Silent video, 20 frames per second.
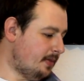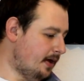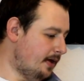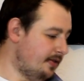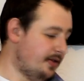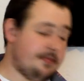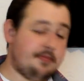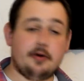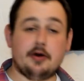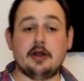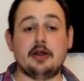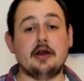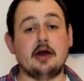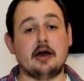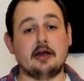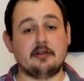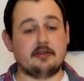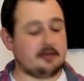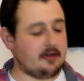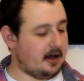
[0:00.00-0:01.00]
they're pretty
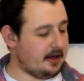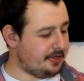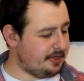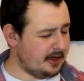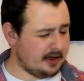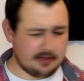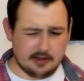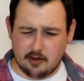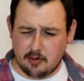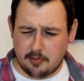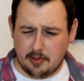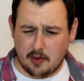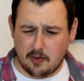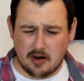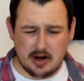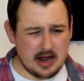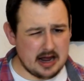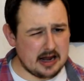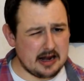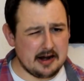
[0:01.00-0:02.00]
nice. I think they're about
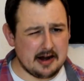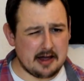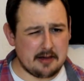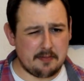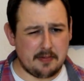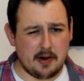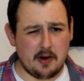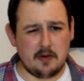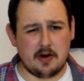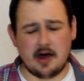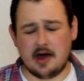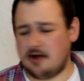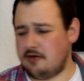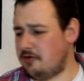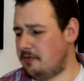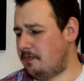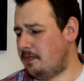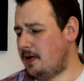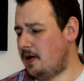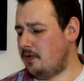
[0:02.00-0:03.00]
£99,
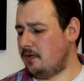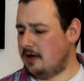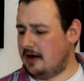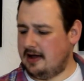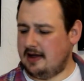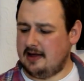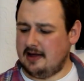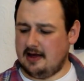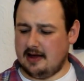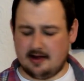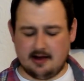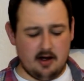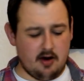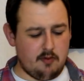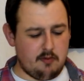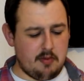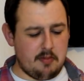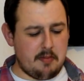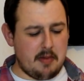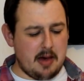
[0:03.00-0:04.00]
£100. I
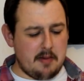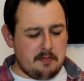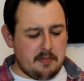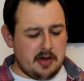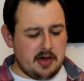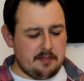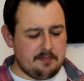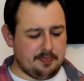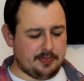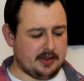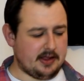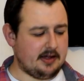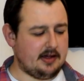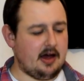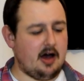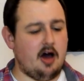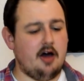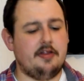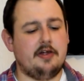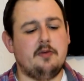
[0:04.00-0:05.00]
can't remember.
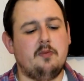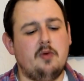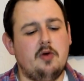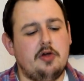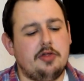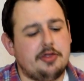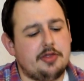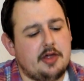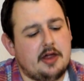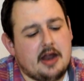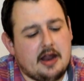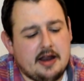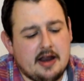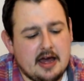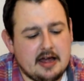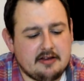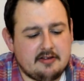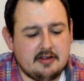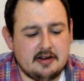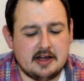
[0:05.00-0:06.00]
Are they worth
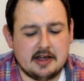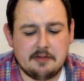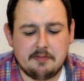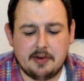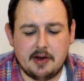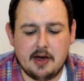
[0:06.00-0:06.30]
£99?